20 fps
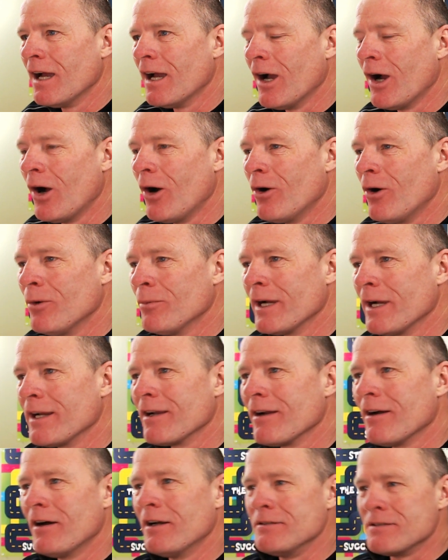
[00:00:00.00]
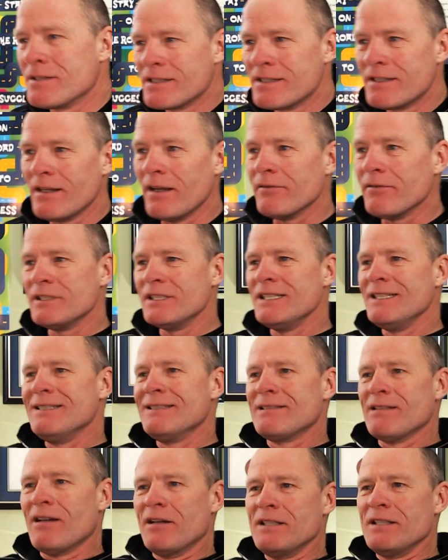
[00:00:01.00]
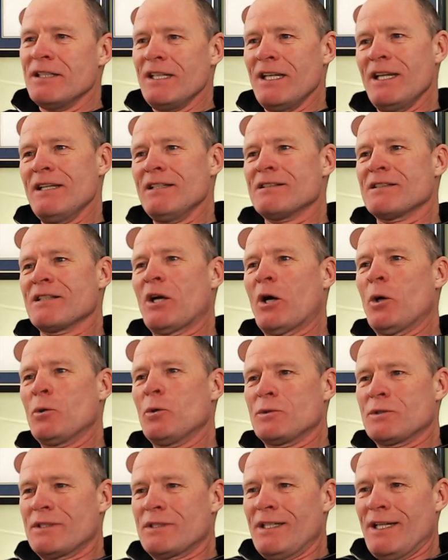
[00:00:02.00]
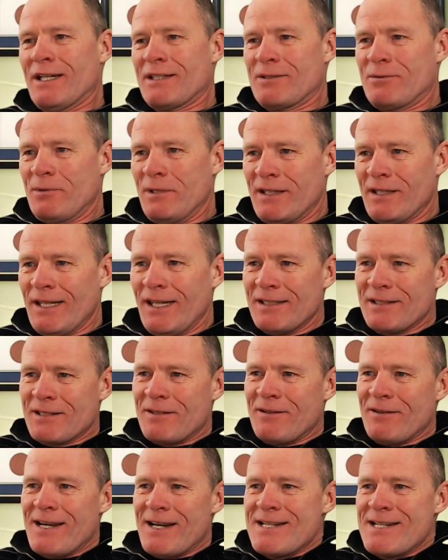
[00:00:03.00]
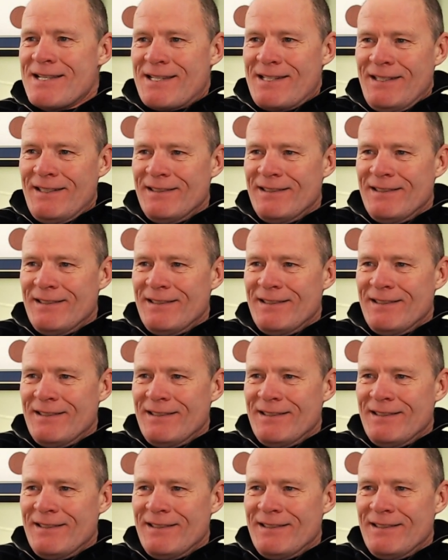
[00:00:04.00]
oh my God, 70s on the East Coast next week. That's crazy.